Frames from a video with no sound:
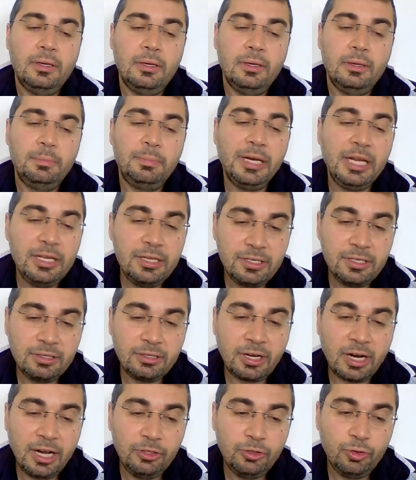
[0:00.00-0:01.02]
Please
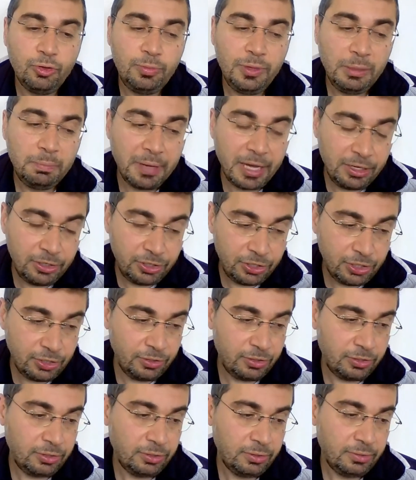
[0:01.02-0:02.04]
try to be
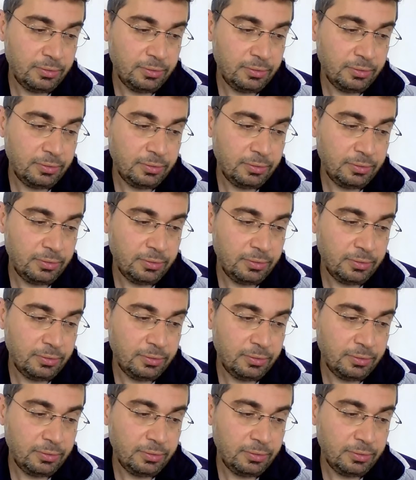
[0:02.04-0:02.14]
patient.